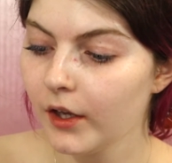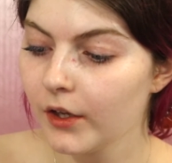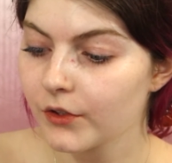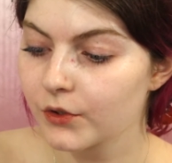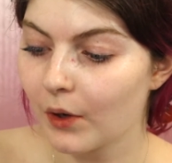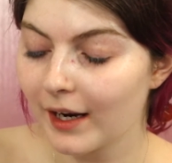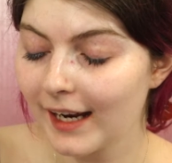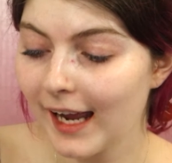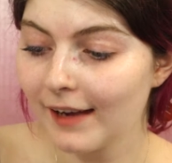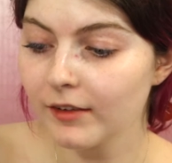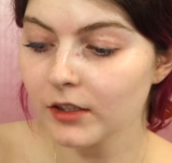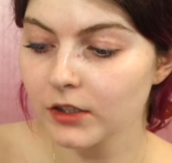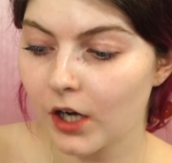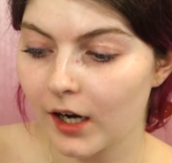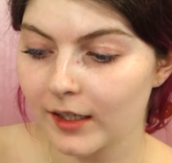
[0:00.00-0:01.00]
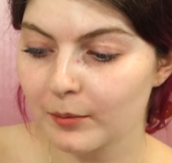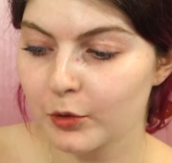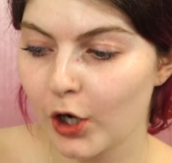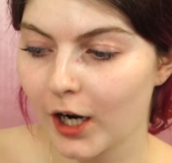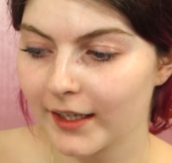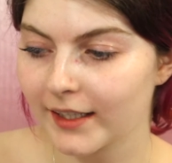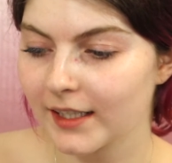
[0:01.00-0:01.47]
So I have a lot of
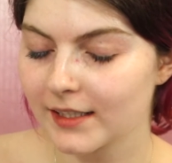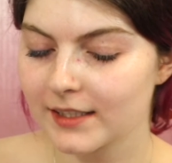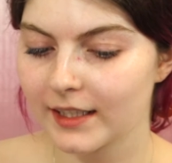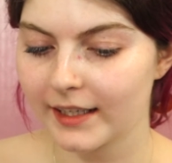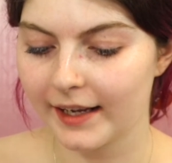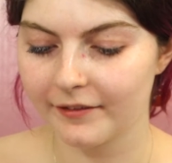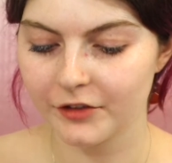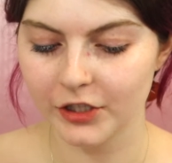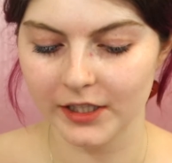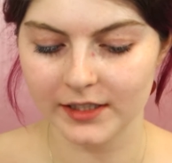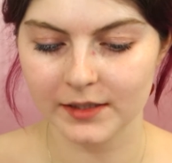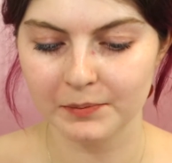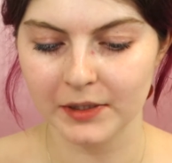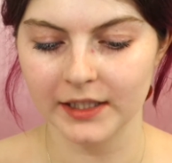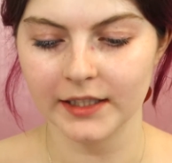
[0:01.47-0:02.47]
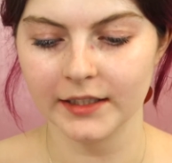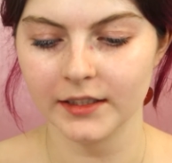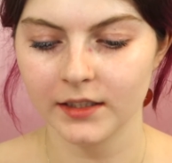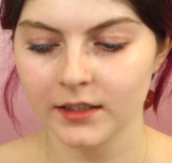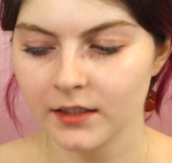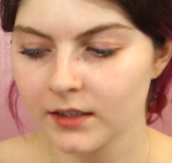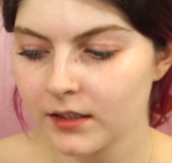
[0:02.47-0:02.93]
products that have just been
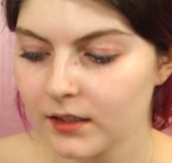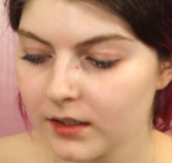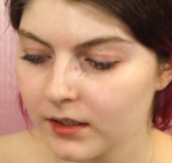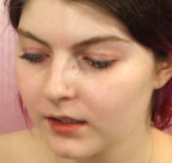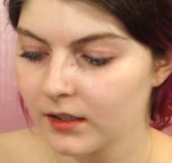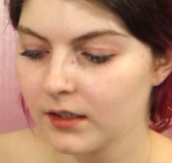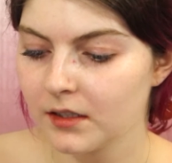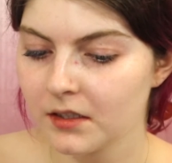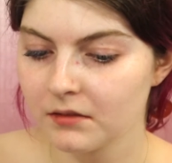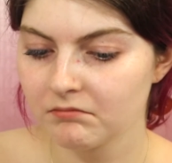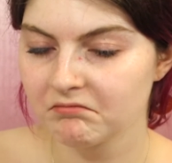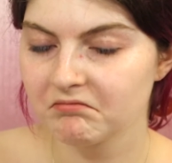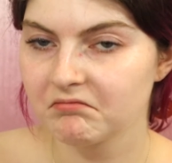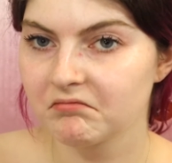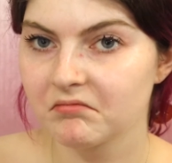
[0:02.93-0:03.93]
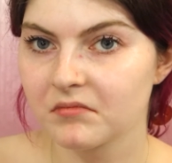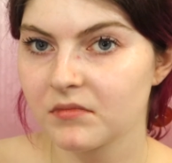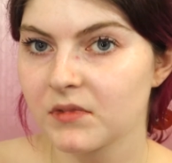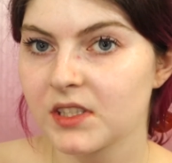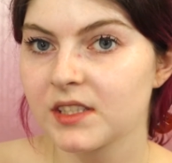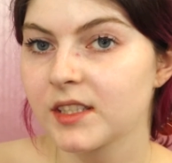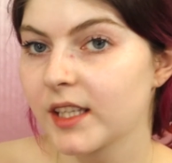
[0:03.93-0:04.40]

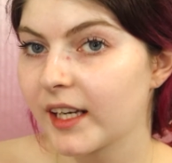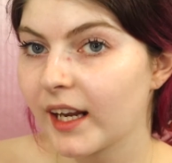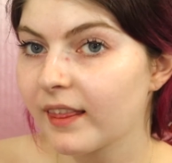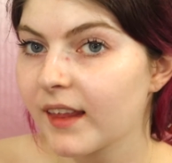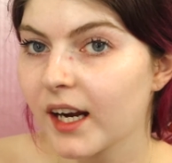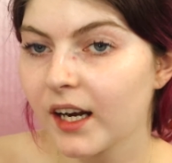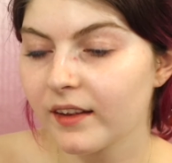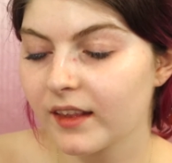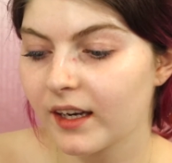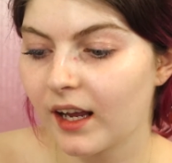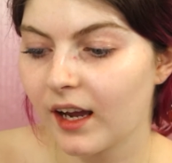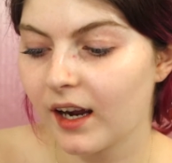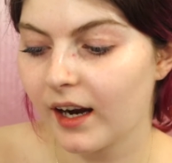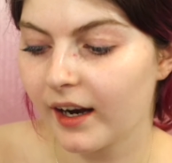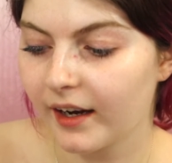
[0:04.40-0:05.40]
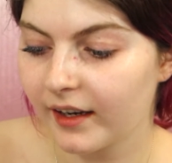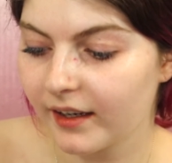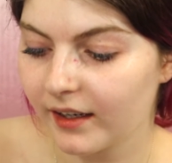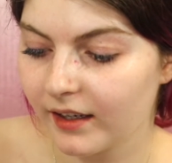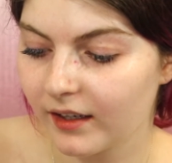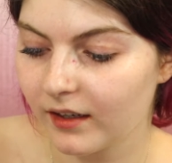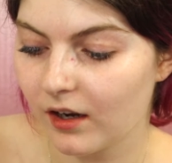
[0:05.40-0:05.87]
sitting there that
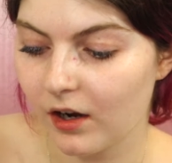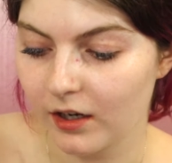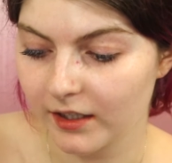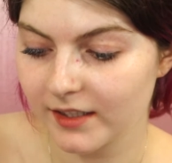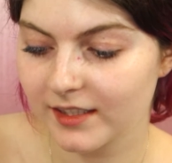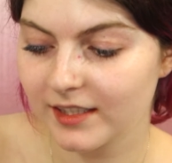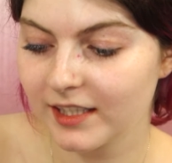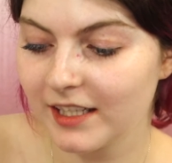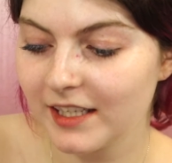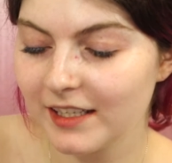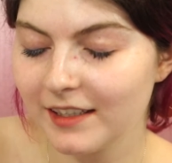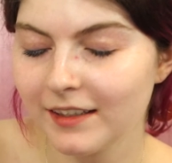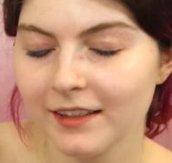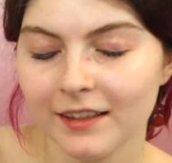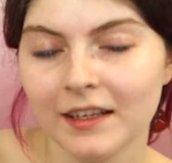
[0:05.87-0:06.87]
I honestly